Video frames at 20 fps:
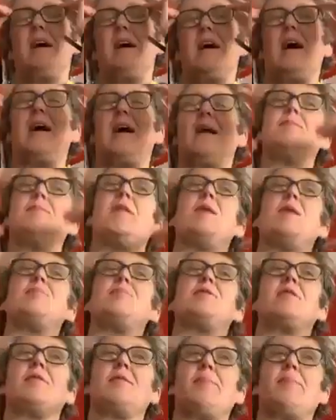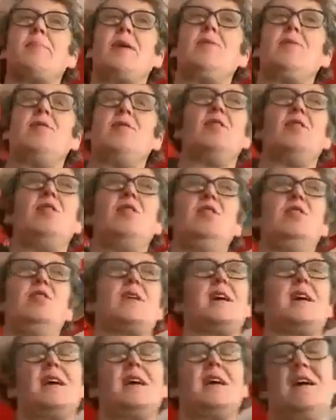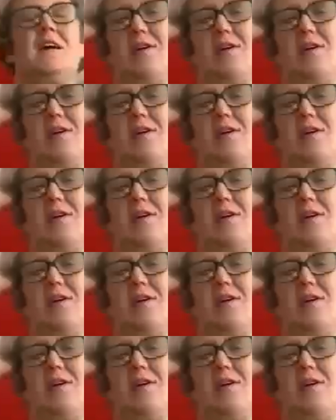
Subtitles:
But they're about looking at